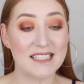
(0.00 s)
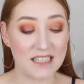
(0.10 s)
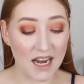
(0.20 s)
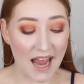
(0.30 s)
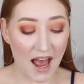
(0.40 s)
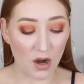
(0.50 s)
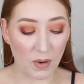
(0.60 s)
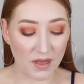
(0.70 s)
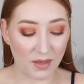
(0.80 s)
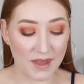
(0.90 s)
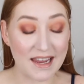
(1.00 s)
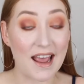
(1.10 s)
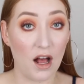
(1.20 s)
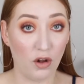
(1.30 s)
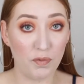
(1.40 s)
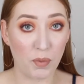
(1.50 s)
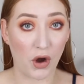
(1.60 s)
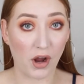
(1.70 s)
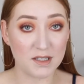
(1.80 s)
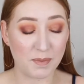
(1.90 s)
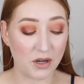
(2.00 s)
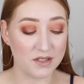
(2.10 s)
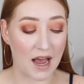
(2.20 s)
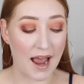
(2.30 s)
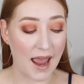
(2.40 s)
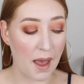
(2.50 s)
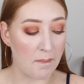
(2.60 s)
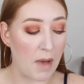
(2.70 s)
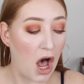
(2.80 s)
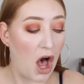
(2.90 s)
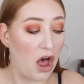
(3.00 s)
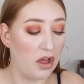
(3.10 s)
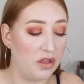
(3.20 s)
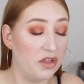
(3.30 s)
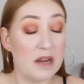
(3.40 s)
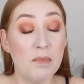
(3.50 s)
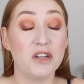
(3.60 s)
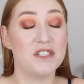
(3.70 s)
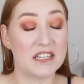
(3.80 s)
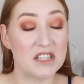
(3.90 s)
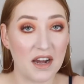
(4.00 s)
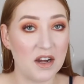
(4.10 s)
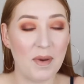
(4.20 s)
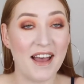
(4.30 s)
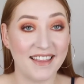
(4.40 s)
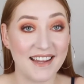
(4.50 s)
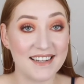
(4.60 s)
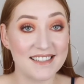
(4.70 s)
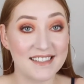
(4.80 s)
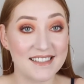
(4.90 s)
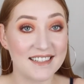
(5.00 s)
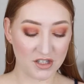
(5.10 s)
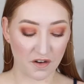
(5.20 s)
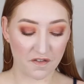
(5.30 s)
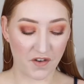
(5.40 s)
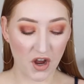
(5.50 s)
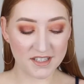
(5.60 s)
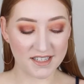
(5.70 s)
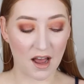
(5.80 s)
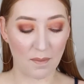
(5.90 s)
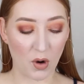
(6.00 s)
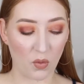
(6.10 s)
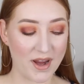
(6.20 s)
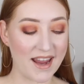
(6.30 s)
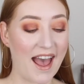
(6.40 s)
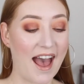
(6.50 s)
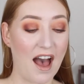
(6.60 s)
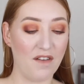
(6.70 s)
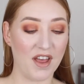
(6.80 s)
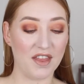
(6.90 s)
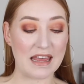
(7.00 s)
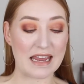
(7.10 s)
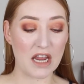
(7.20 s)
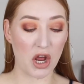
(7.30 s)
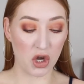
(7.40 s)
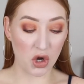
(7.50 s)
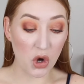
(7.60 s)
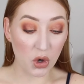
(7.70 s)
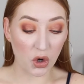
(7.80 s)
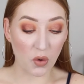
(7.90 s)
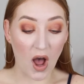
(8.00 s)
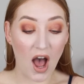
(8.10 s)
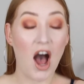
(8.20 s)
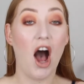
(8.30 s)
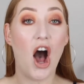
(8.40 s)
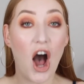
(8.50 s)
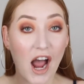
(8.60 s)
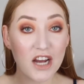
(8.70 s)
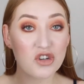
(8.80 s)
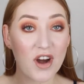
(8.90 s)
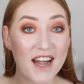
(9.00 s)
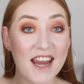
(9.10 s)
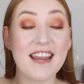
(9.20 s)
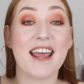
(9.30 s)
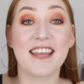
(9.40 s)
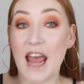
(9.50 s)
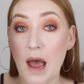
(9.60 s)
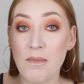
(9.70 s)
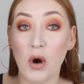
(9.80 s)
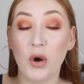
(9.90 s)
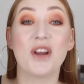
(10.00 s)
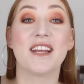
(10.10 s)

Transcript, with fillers: start out with the e.l.f. products because I am the most excited about these. So first up, we have the new Hydrating Camo